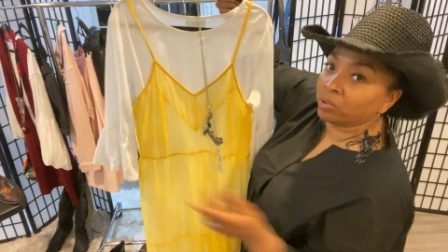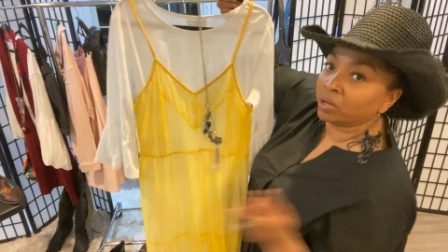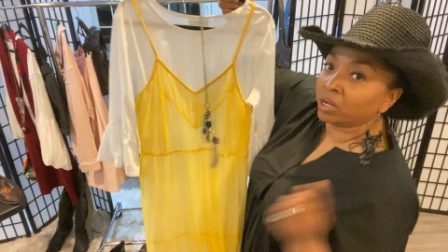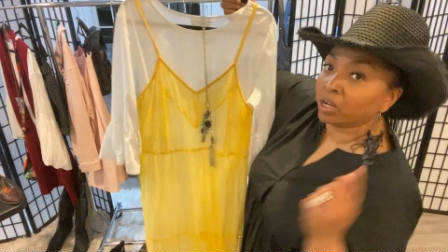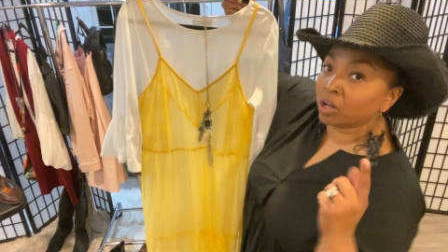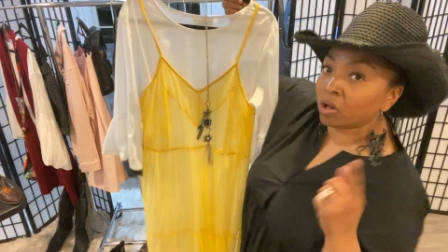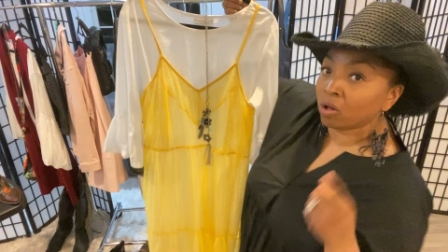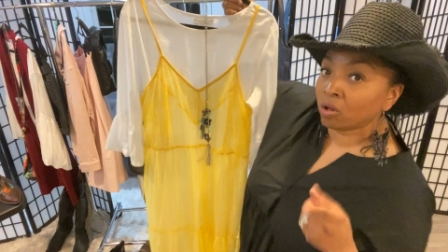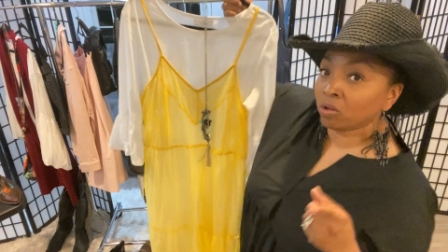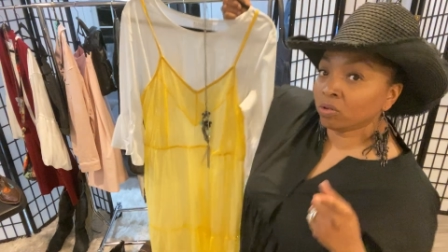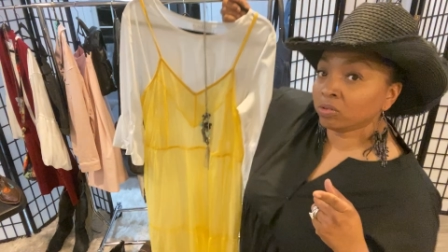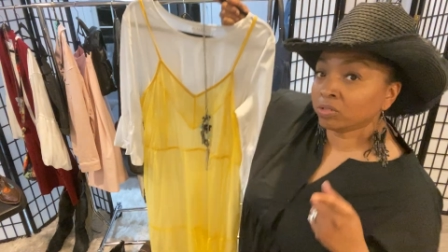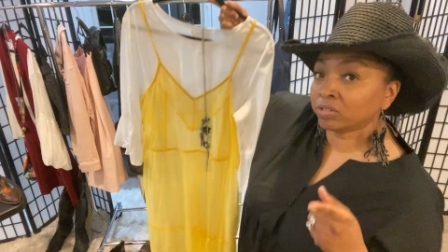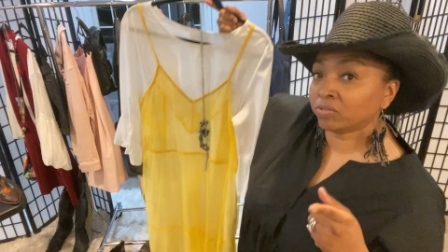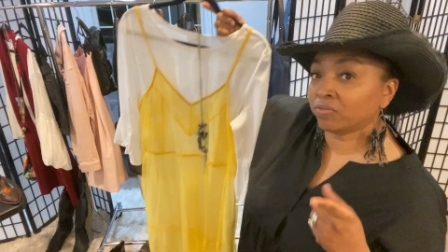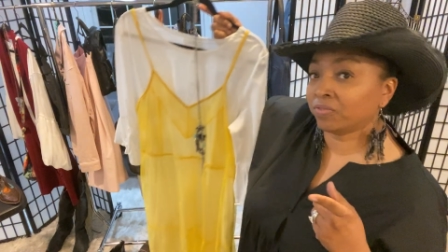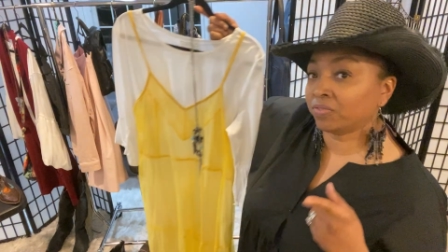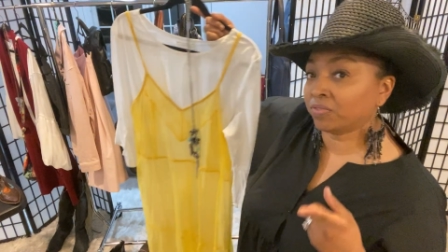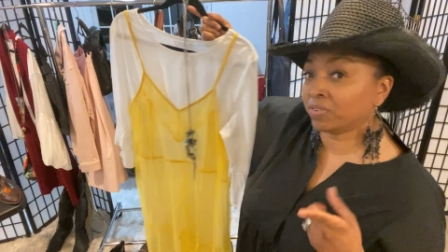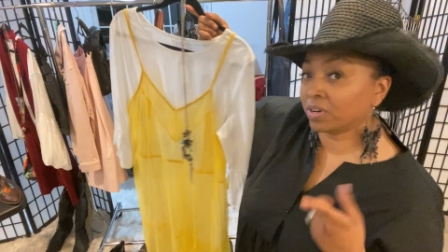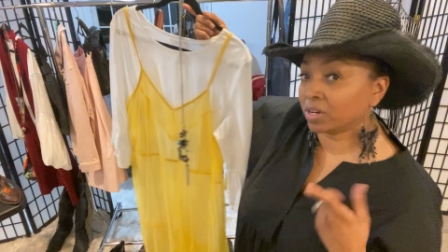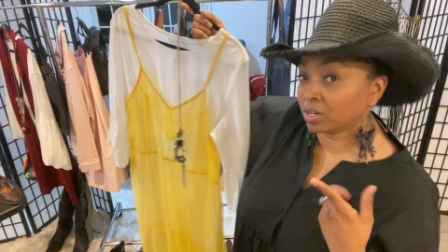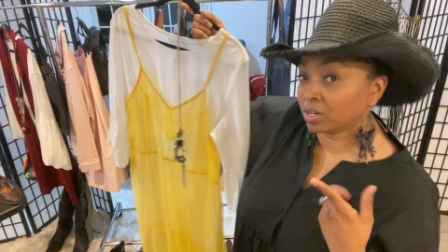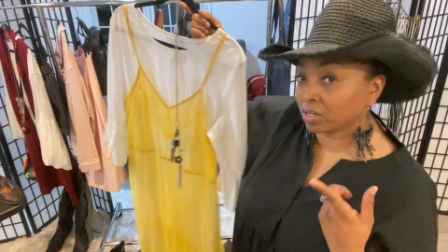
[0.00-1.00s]
when Kohl's
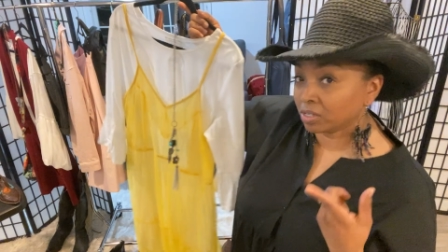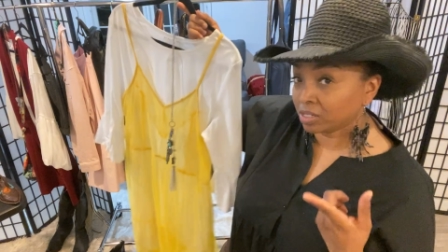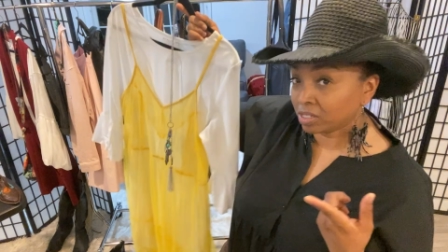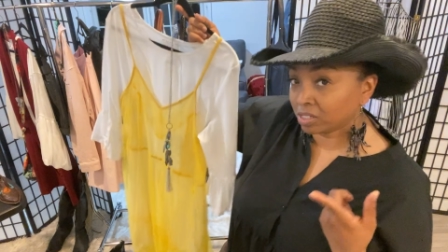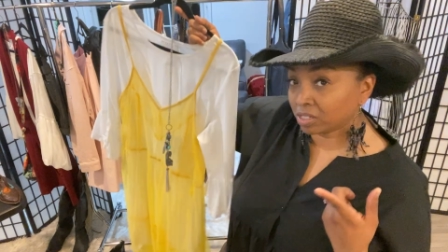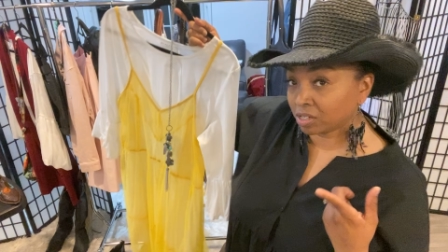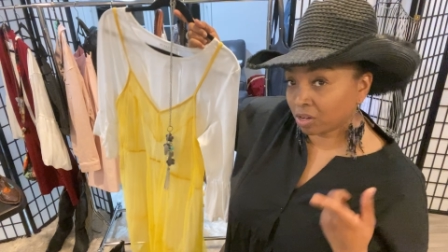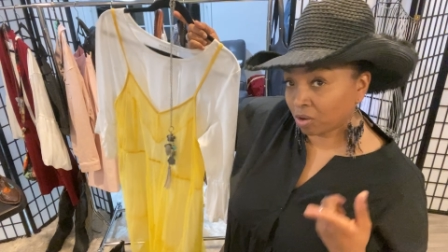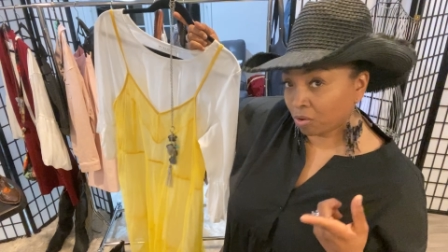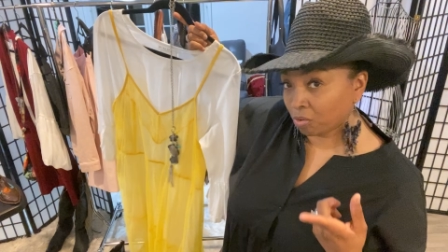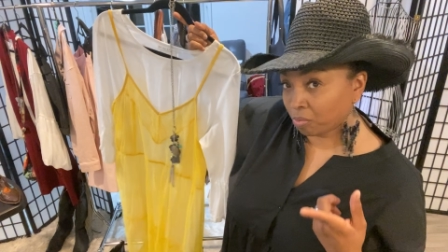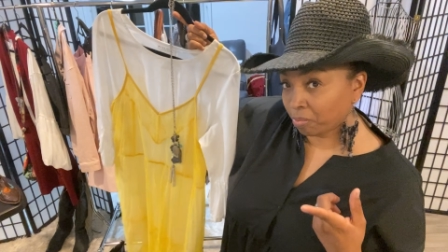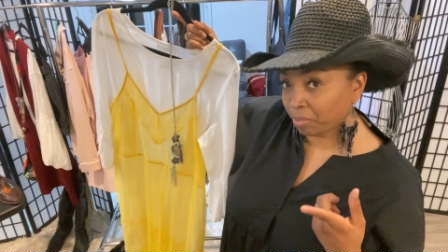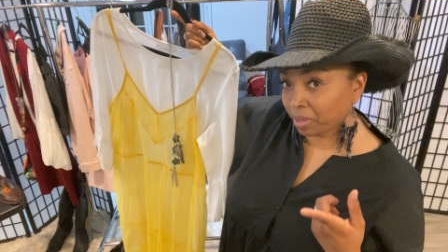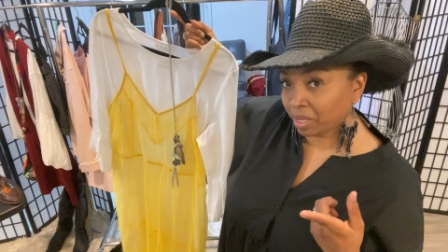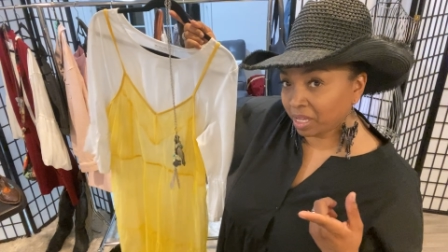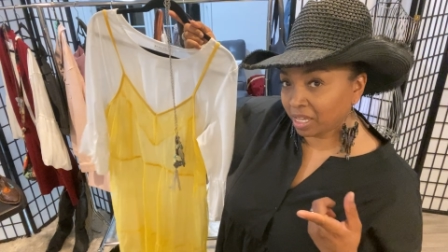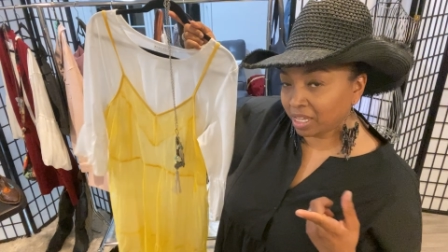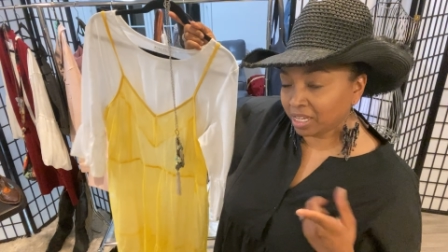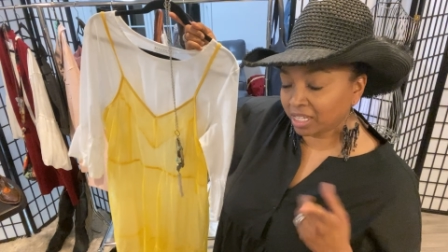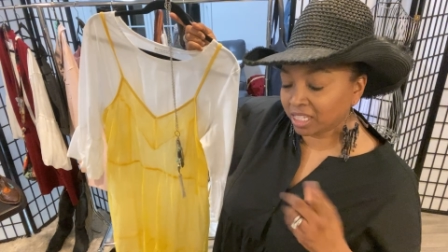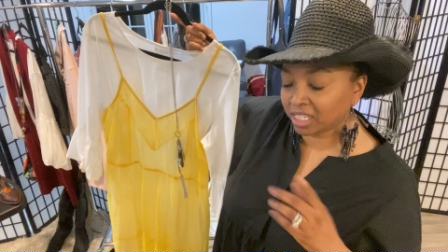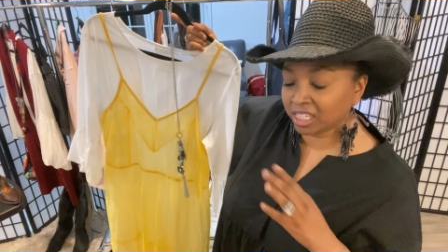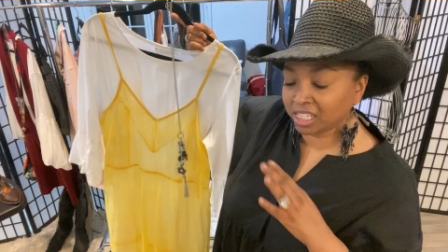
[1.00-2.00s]
first
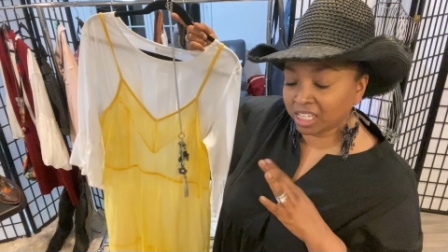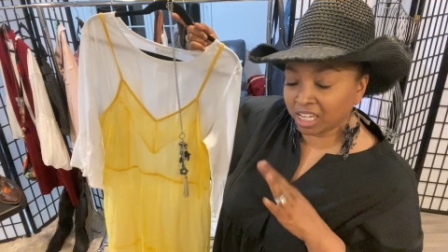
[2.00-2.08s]
opened,